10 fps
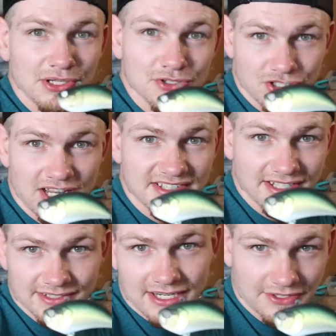what you guys
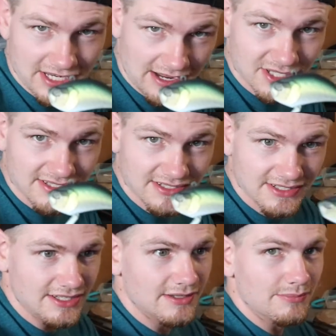think down in the comments,
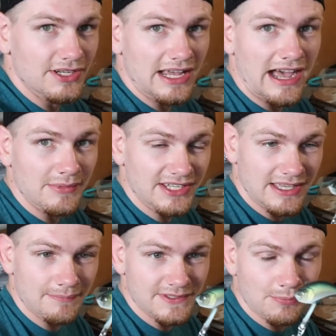but I'm gonna
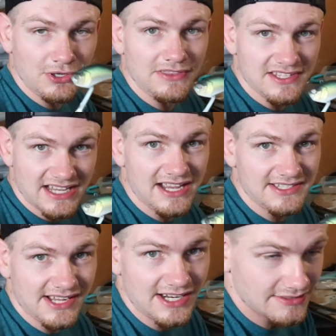get to putting these
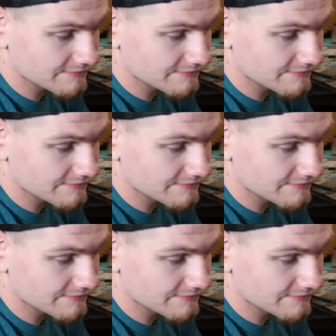eyes on.